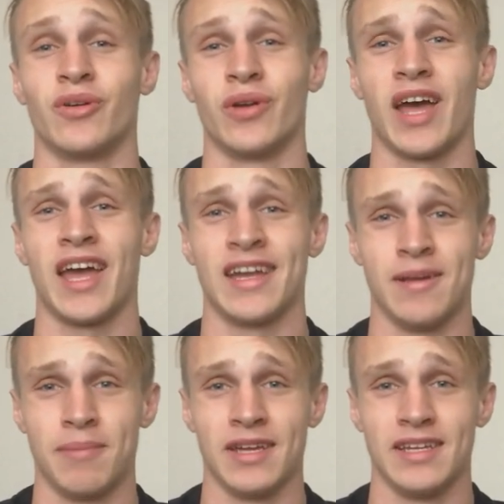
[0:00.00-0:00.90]
I got an A
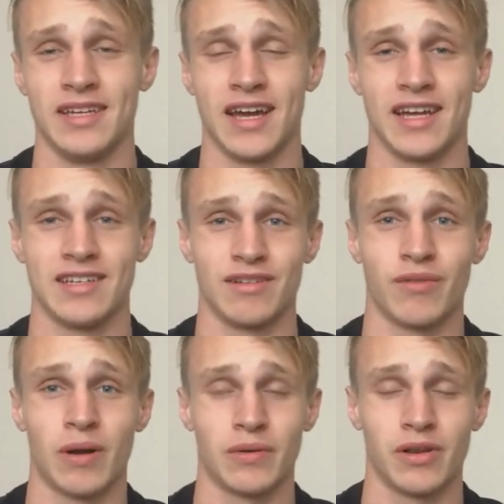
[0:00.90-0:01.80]
and a B and it
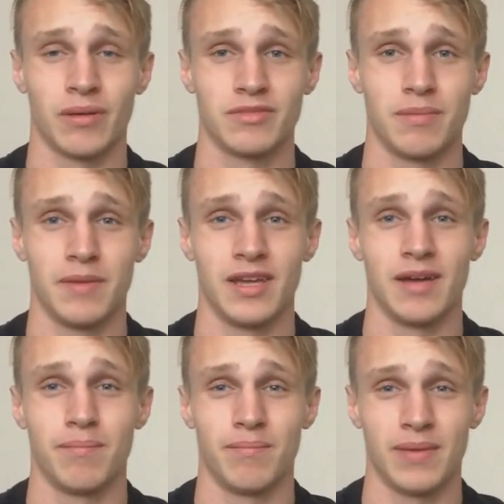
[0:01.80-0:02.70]
rounded up to be
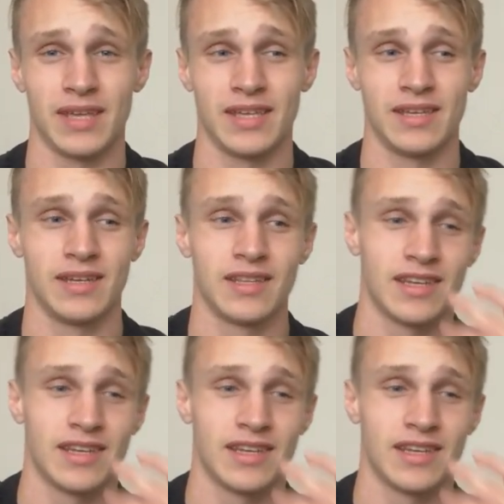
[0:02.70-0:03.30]
a B.